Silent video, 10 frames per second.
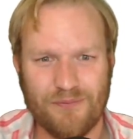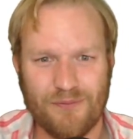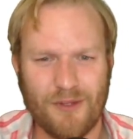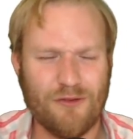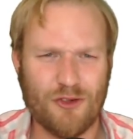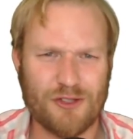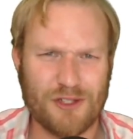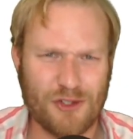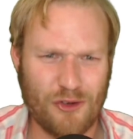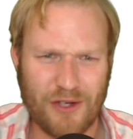Of course, it's
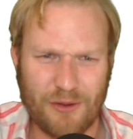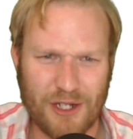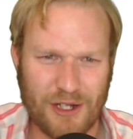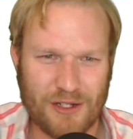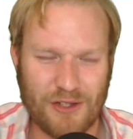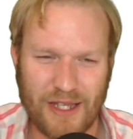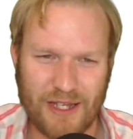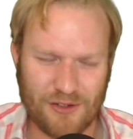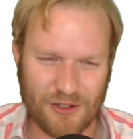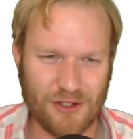annoying when you get to the
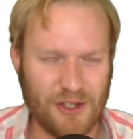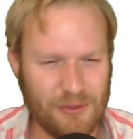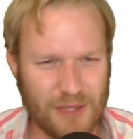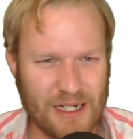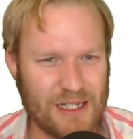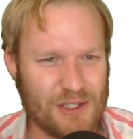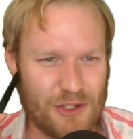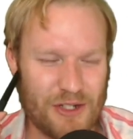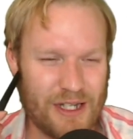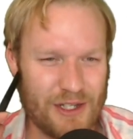end and you go, but it doesn't
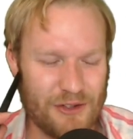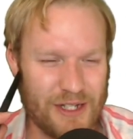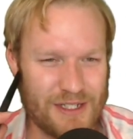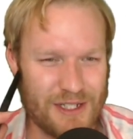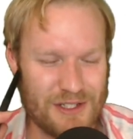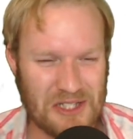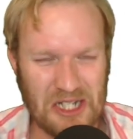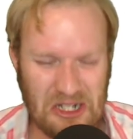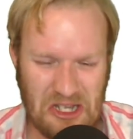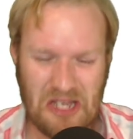look like the right-hand side.
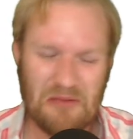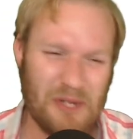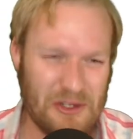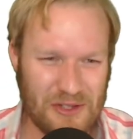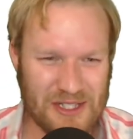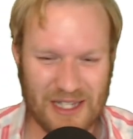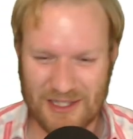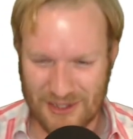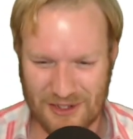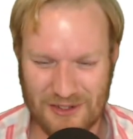But in this case,
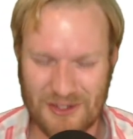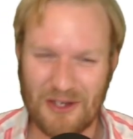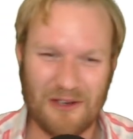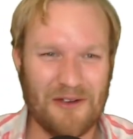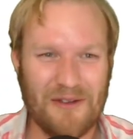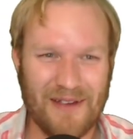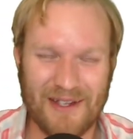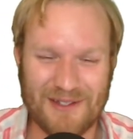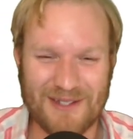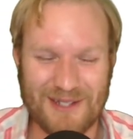it did, so
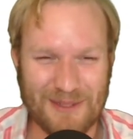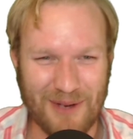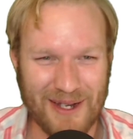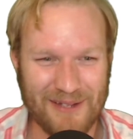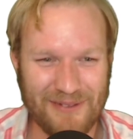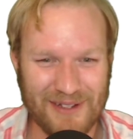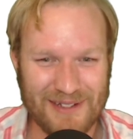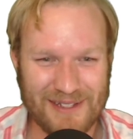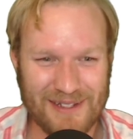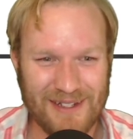hence the smiley
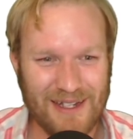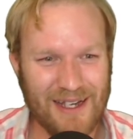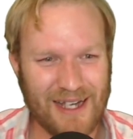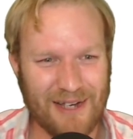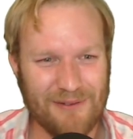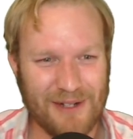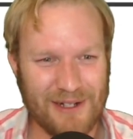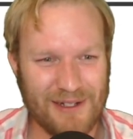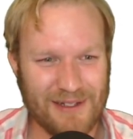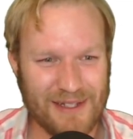face. Okay,
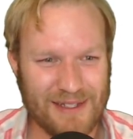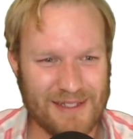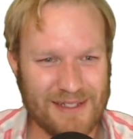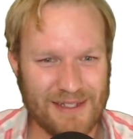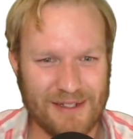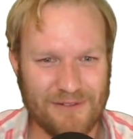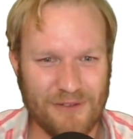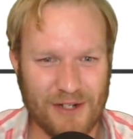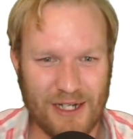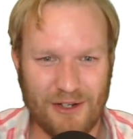well, that's it for
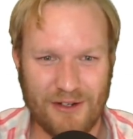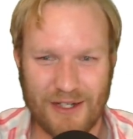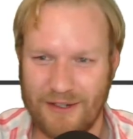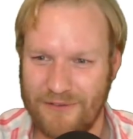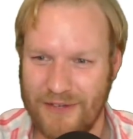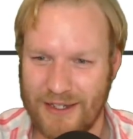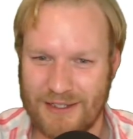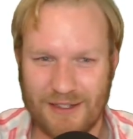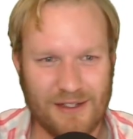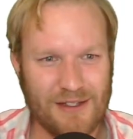now. And in fact,
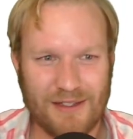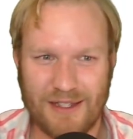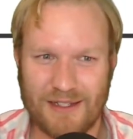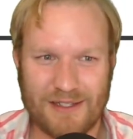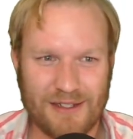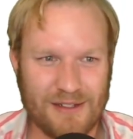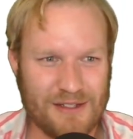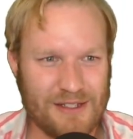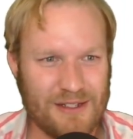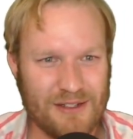that's
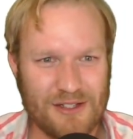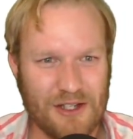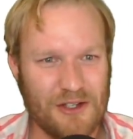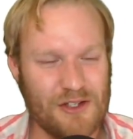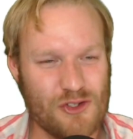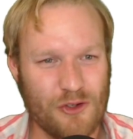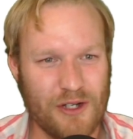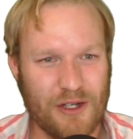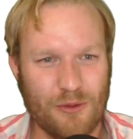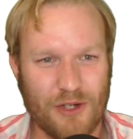it. So
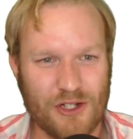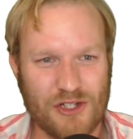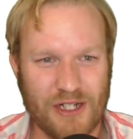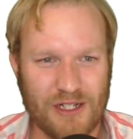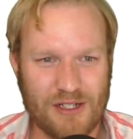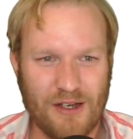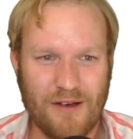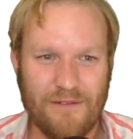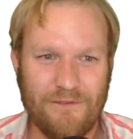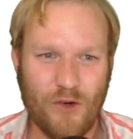enjoy worksheet
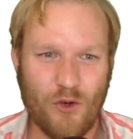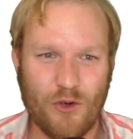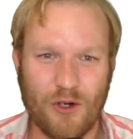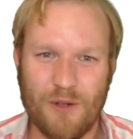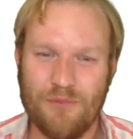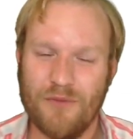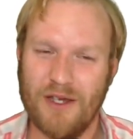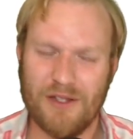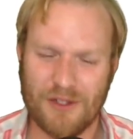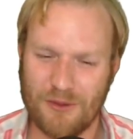4. I
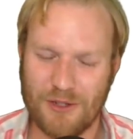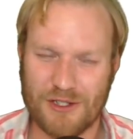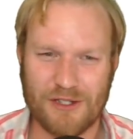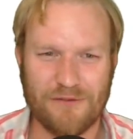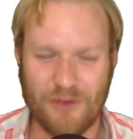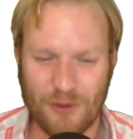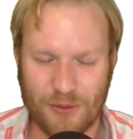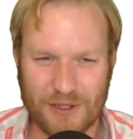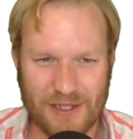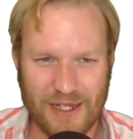think the worksheet 4
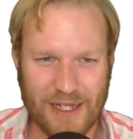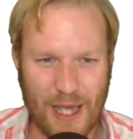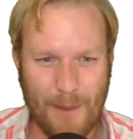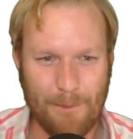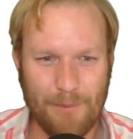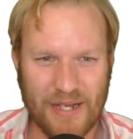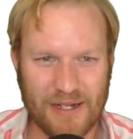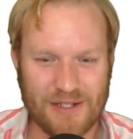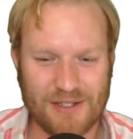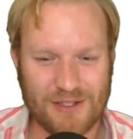was a
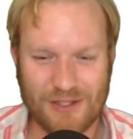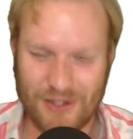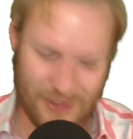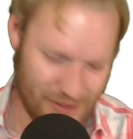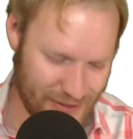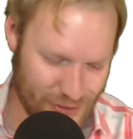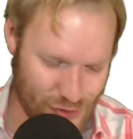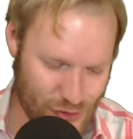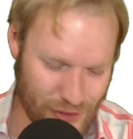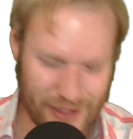peanut, so
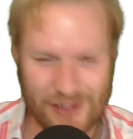enjoy it.